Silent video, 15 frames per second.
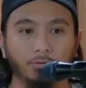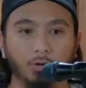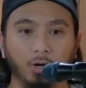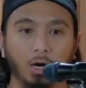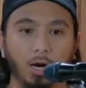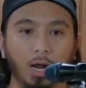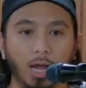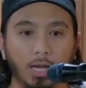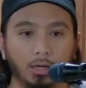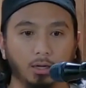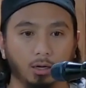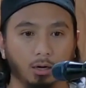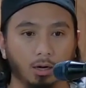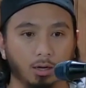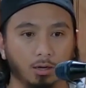for our
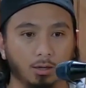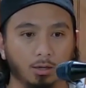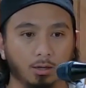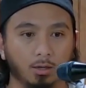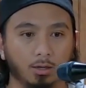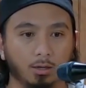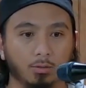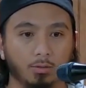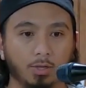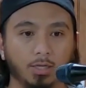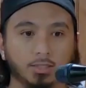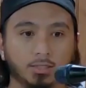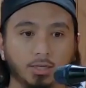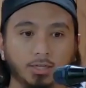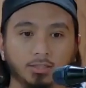akhirah,
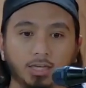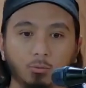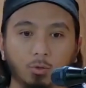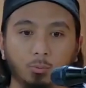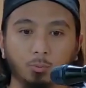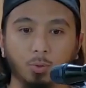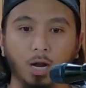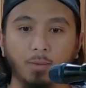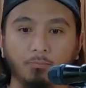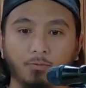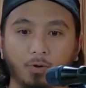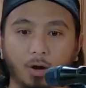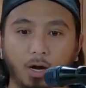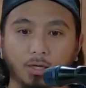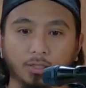these things that we prep
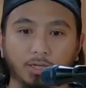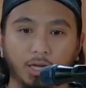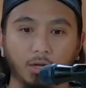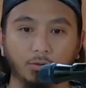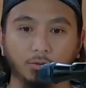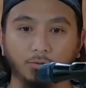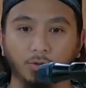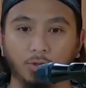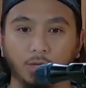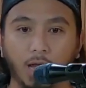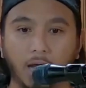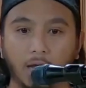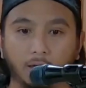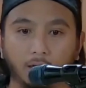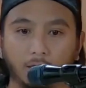for ourselves for the
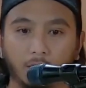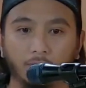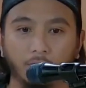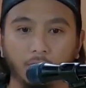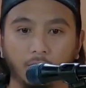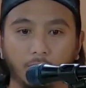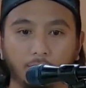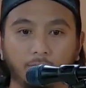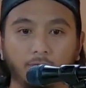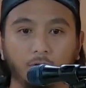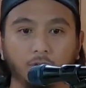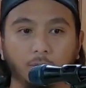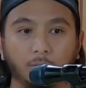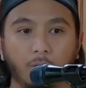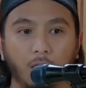akhirah, for, the, for
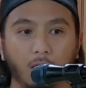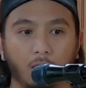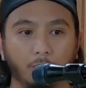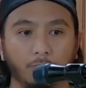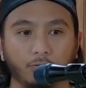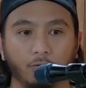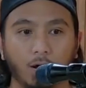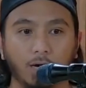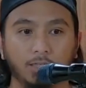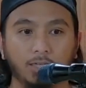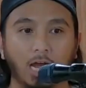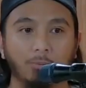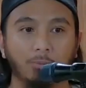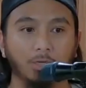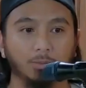tomorrow before our
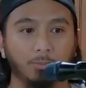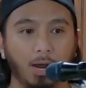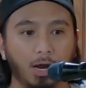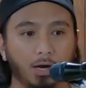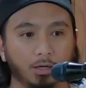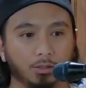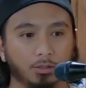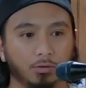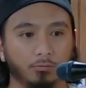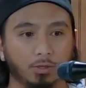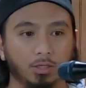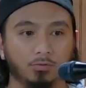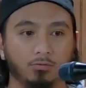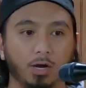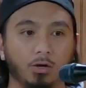time expires are,
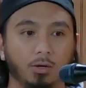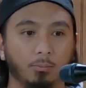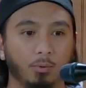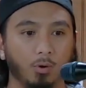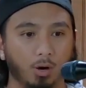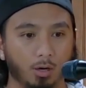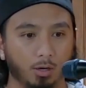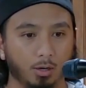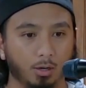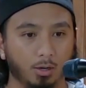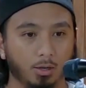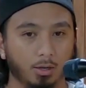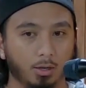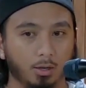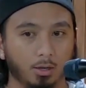is very important.
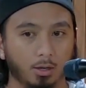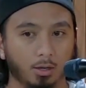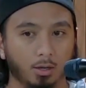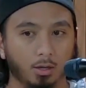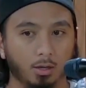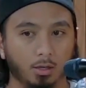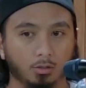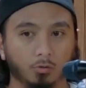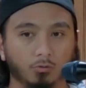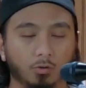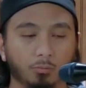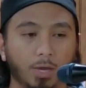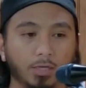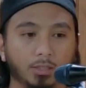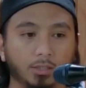So we
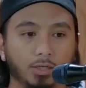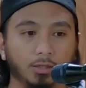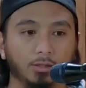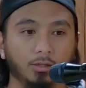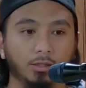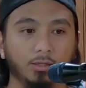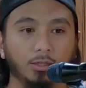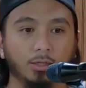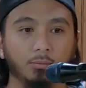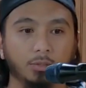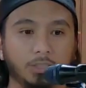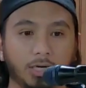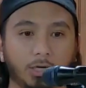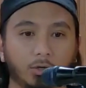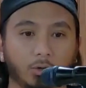mentioned the
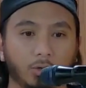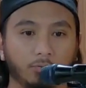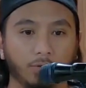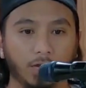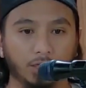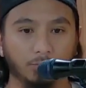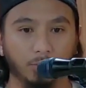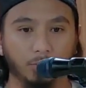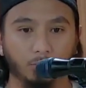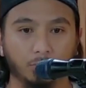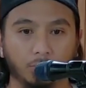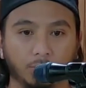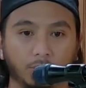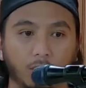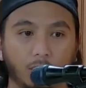material investment,
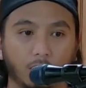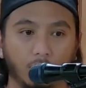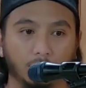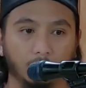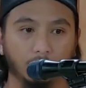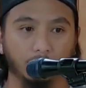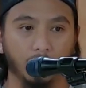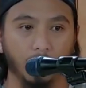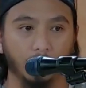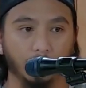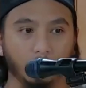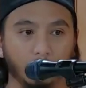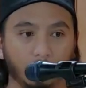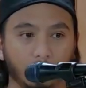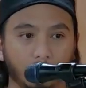which is sadaqatun
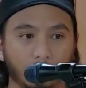jariyah,